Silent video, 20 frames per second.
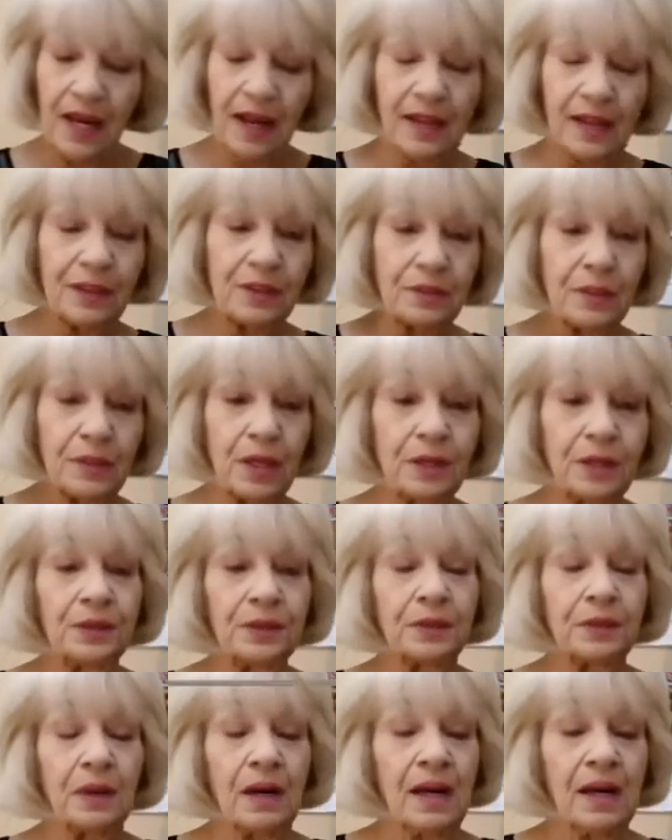I'll throw
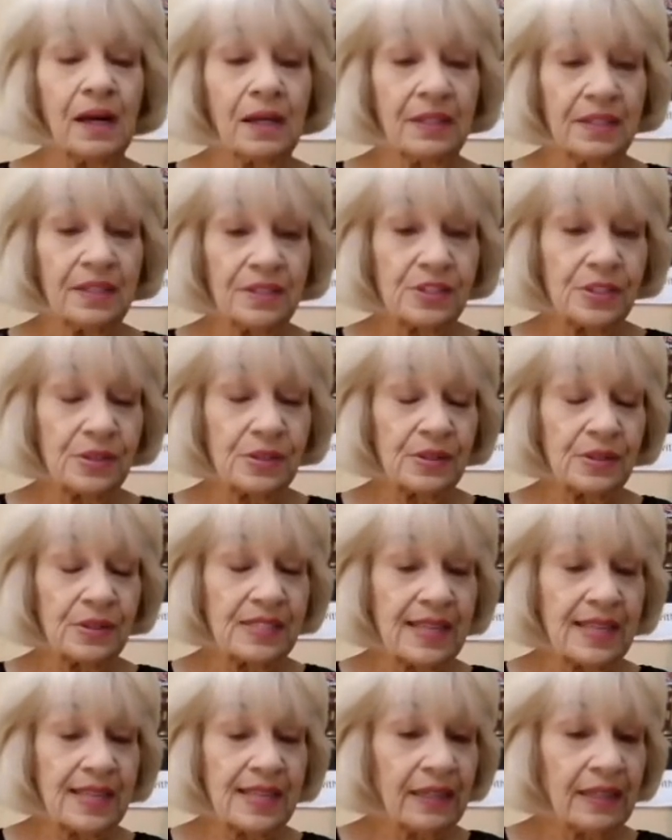you on as soon as
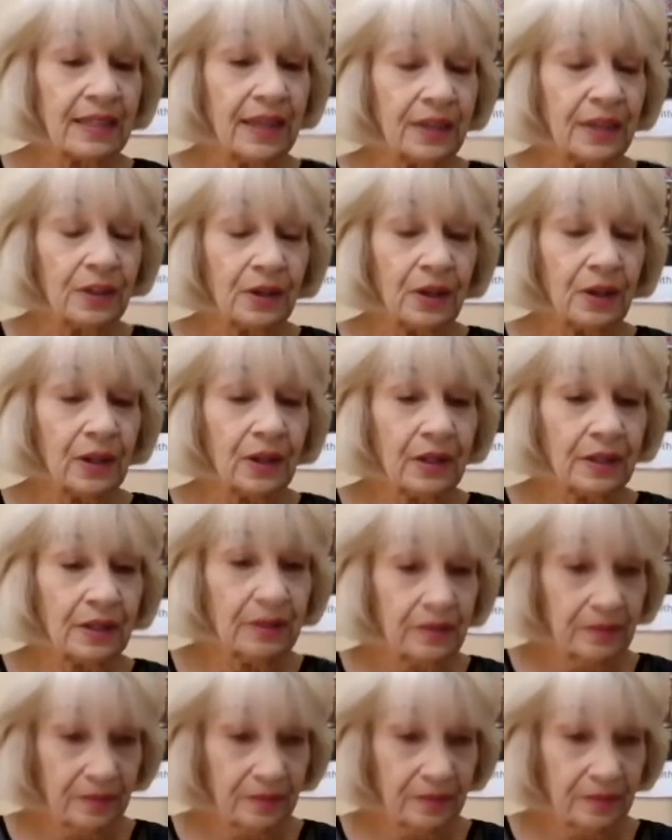I can get you on.